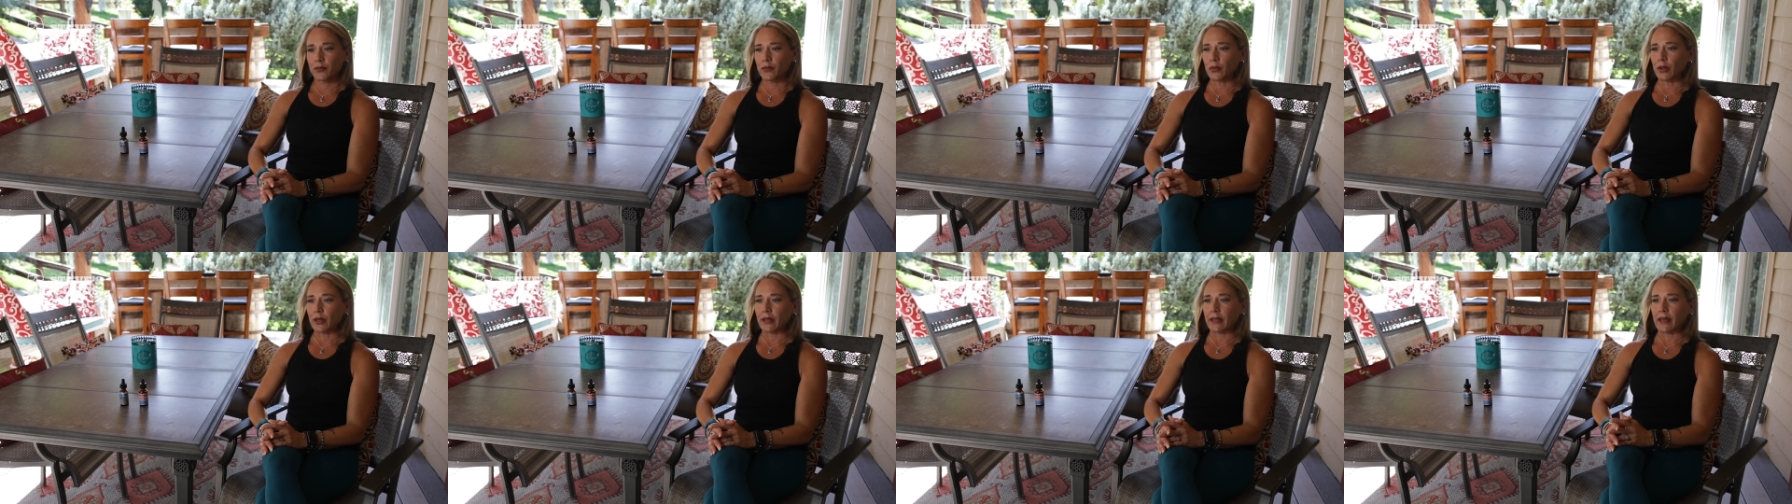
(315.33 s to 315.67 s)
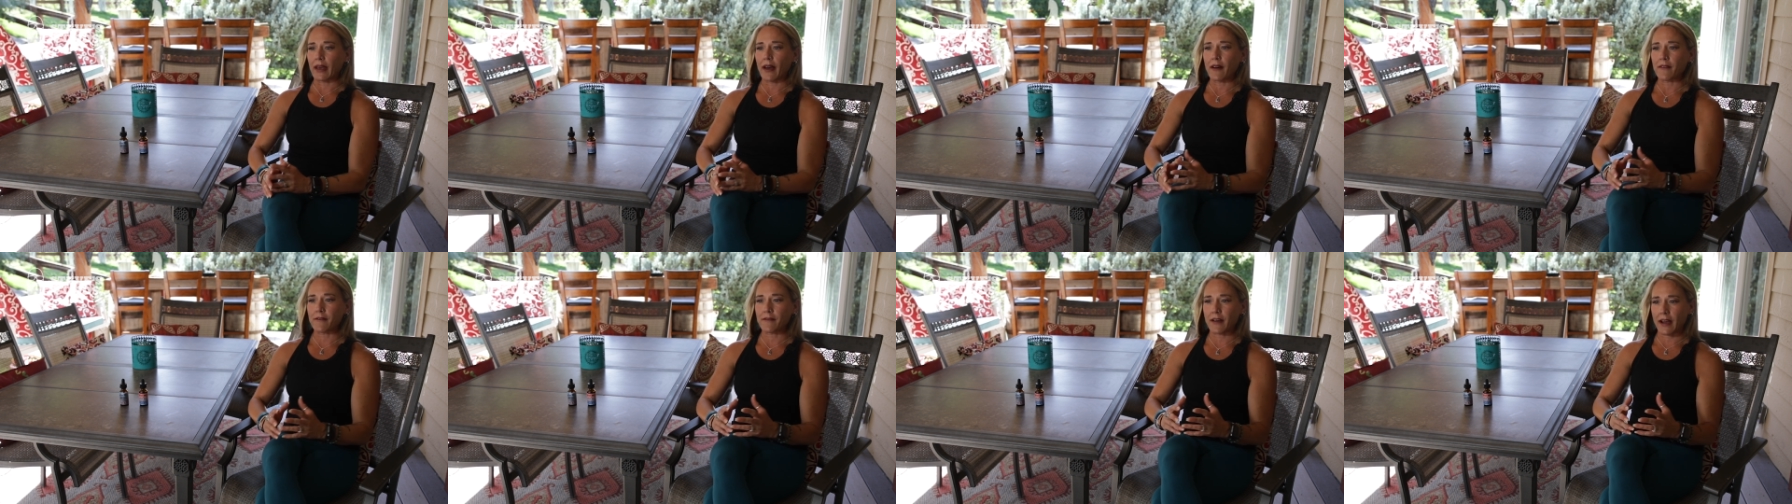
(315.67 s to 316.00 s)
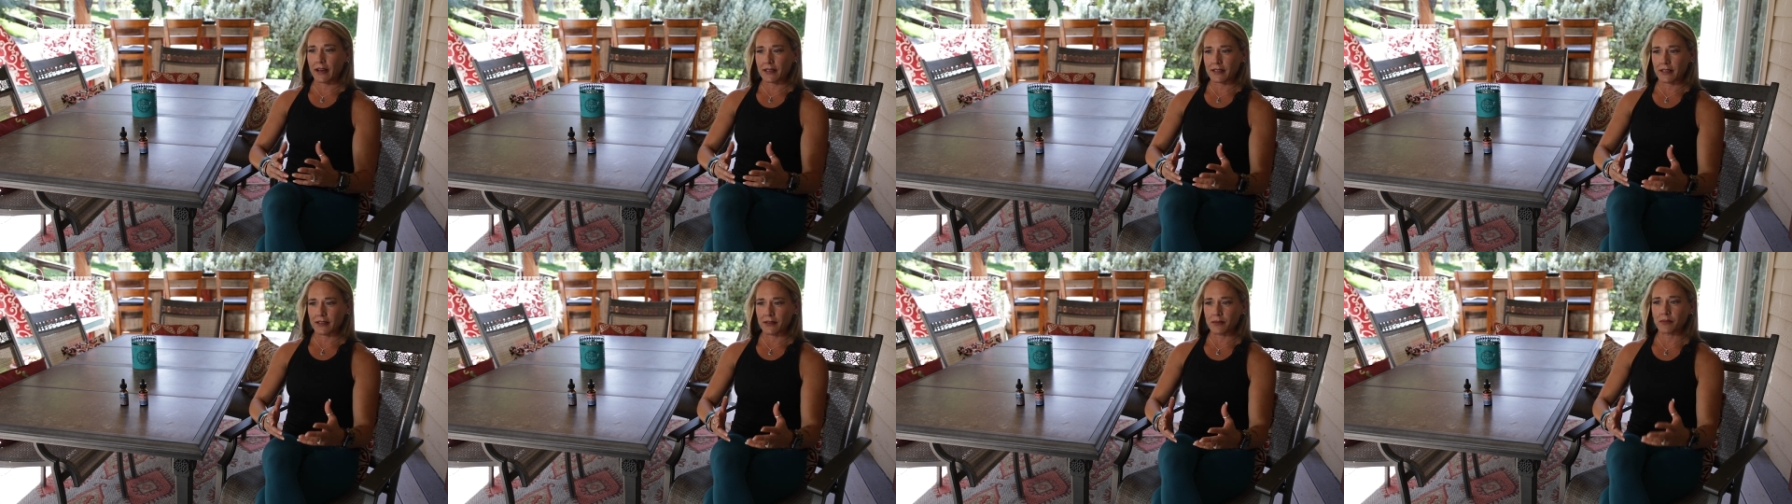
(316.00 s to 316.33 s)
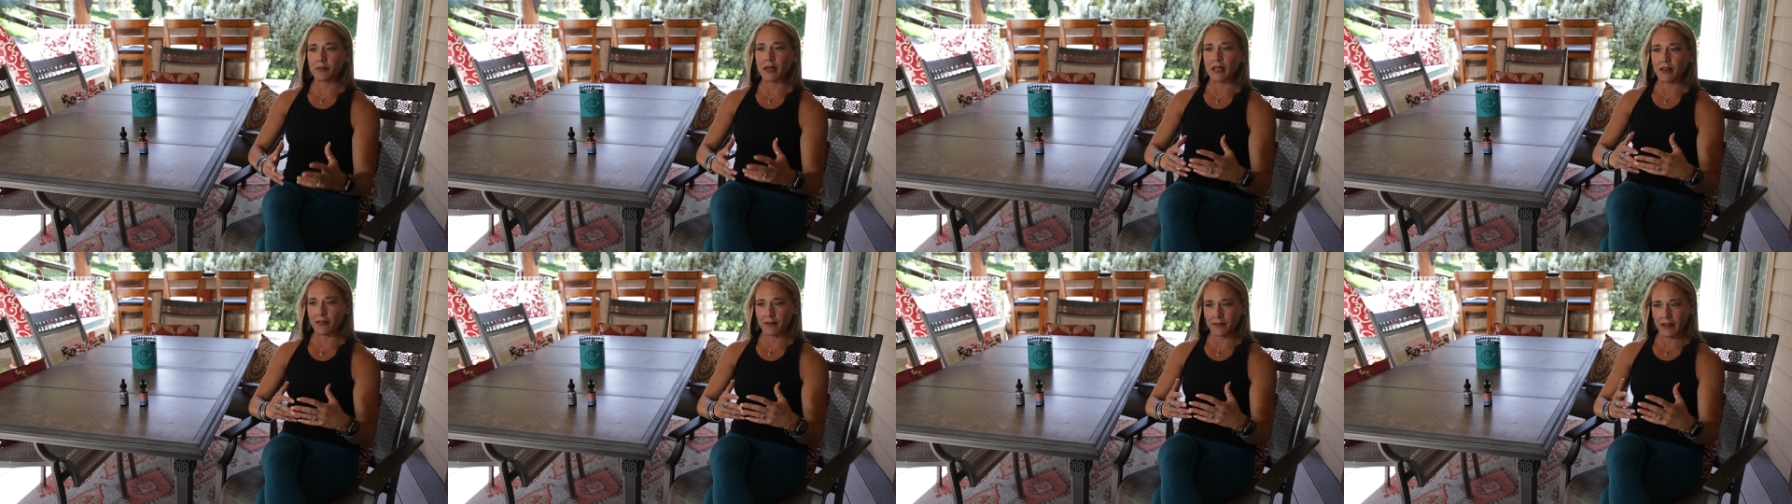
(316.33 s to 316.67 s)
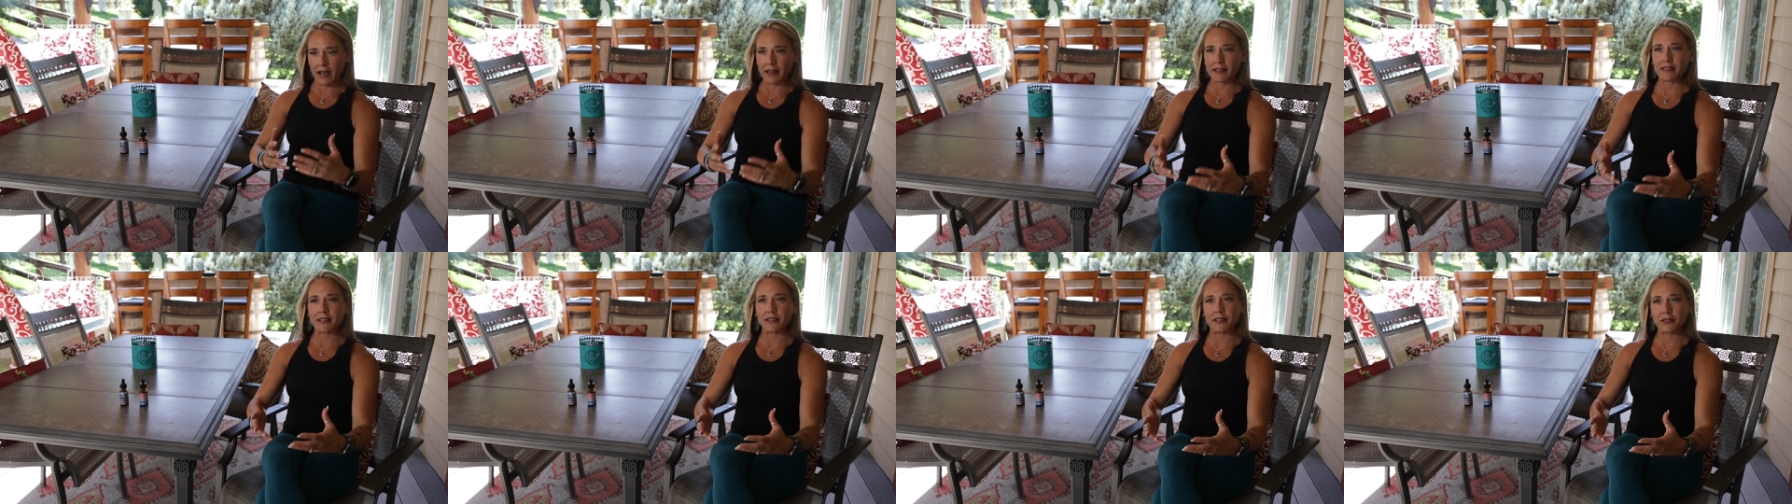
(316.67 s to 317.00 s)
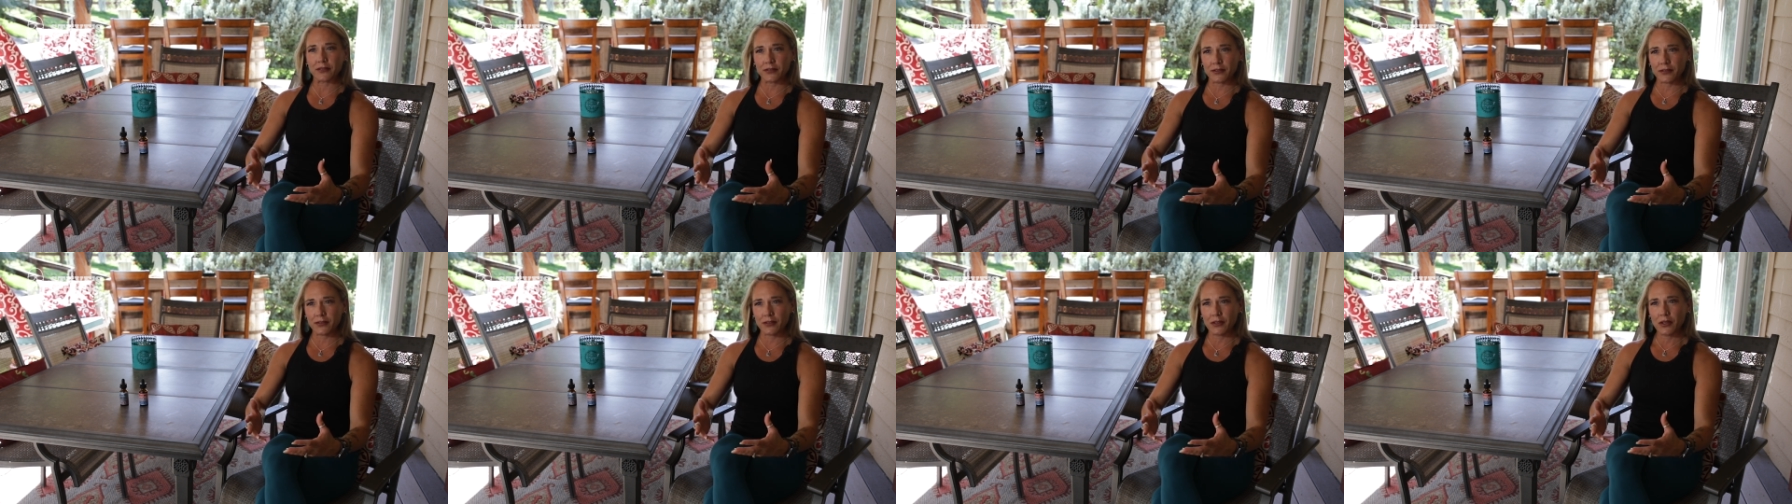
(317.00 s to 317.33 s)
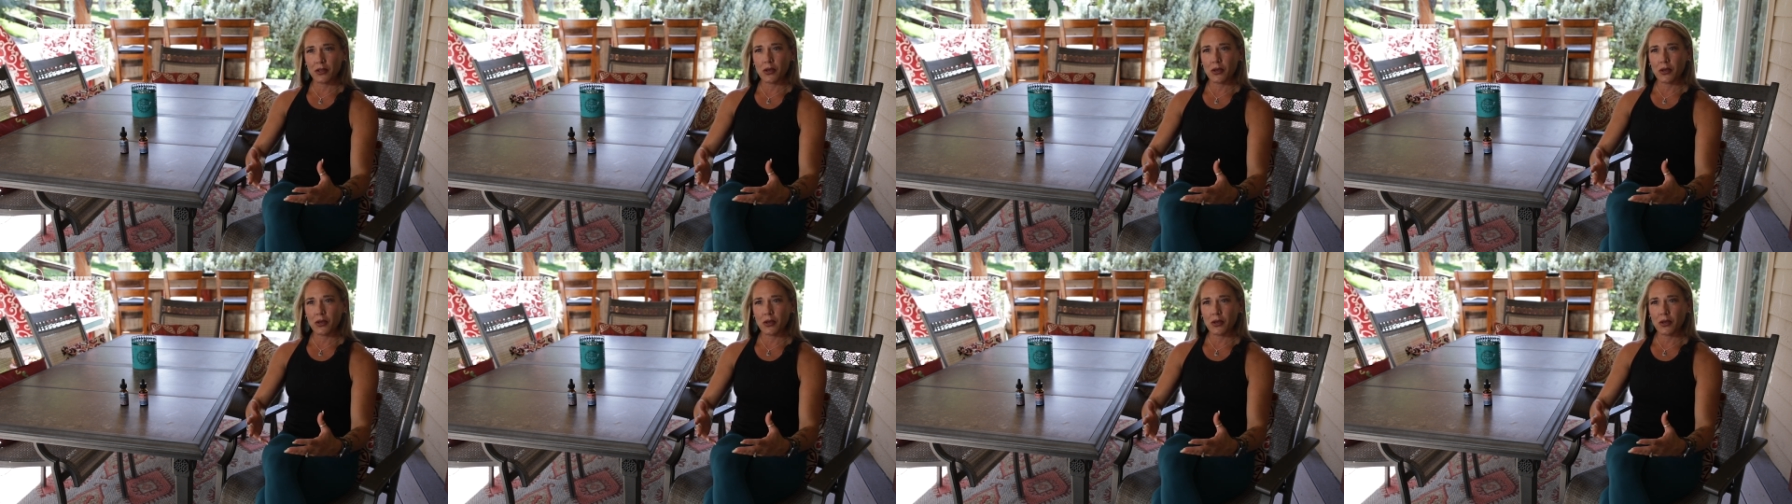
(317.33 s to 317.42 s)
really be effective